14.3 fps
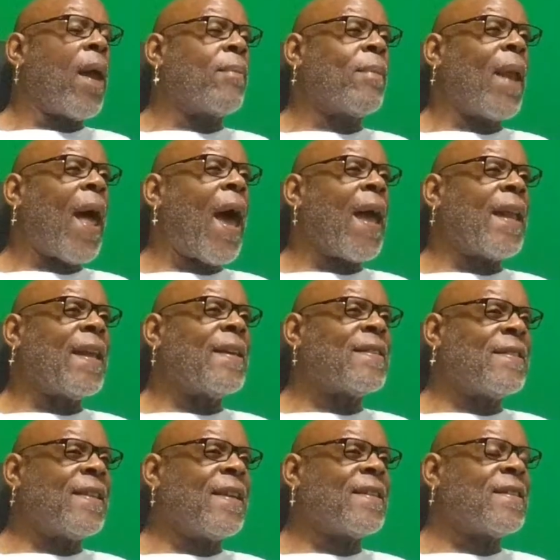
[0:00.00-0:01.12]
line is
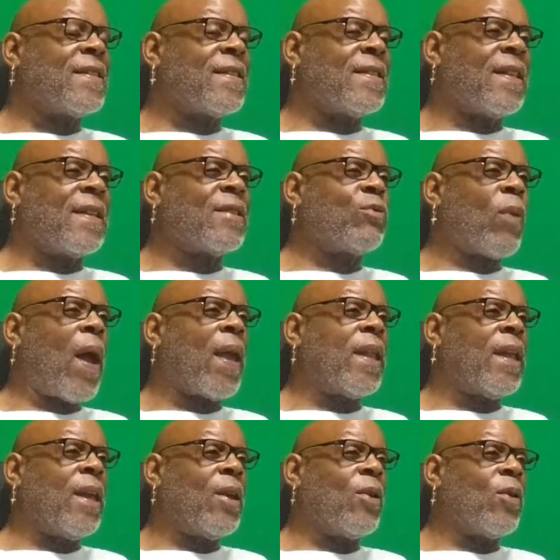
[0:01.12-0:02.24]
this right
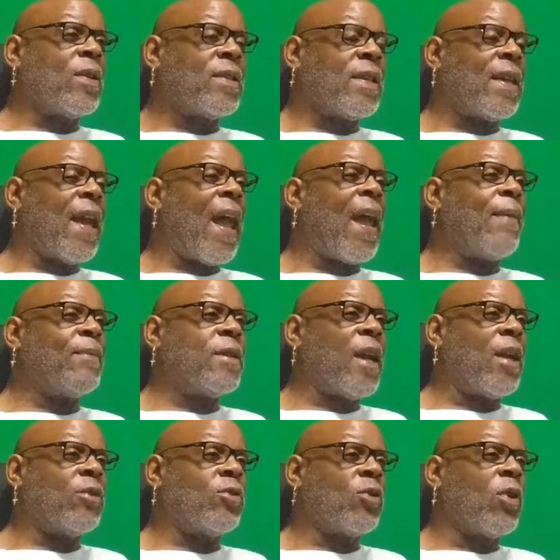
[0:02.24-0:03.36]
here is a game
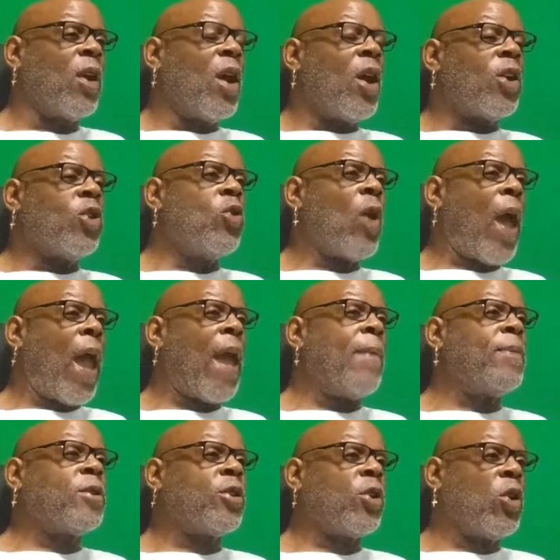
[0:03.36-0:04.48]
changer. You're able
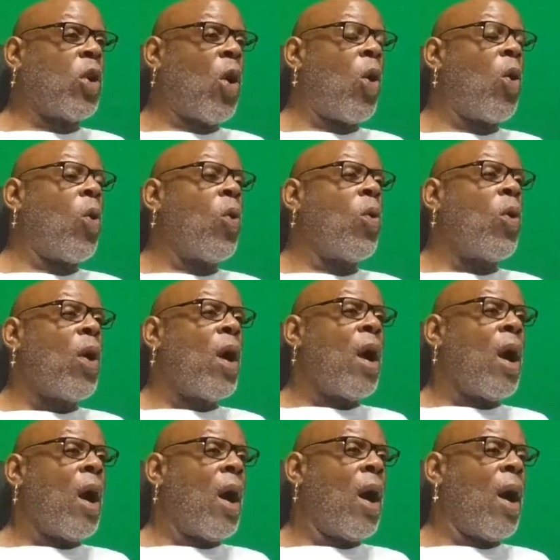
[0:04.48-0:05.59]
to go
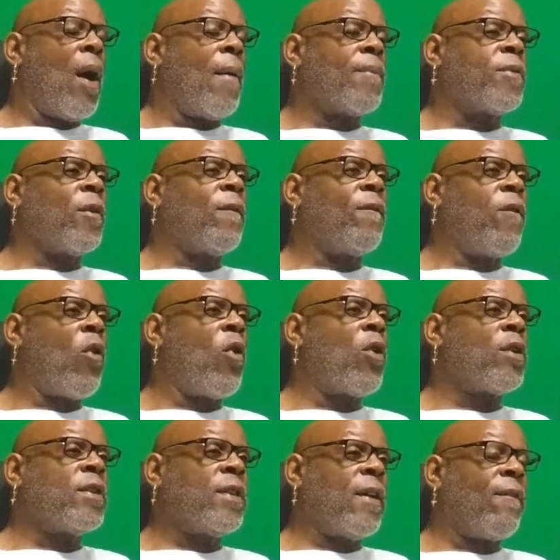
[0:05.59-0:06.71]
to 4
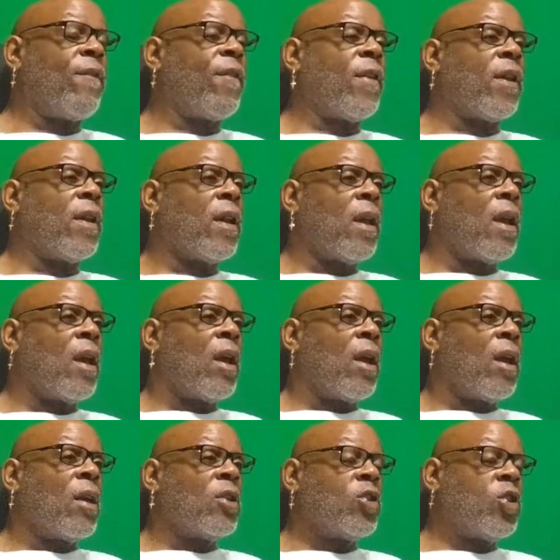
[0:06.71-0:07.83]
different
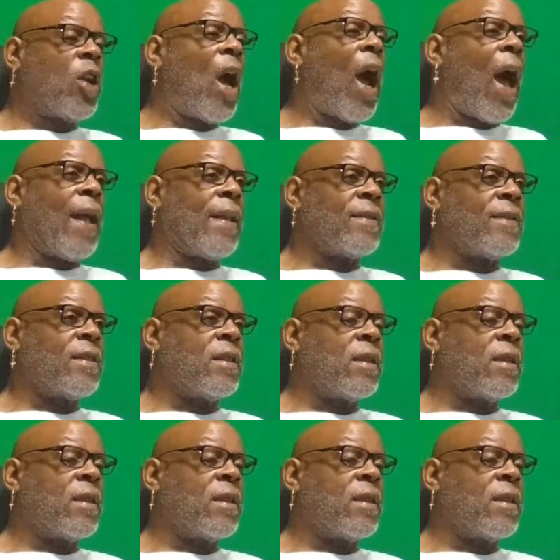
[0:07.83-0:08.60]
shots,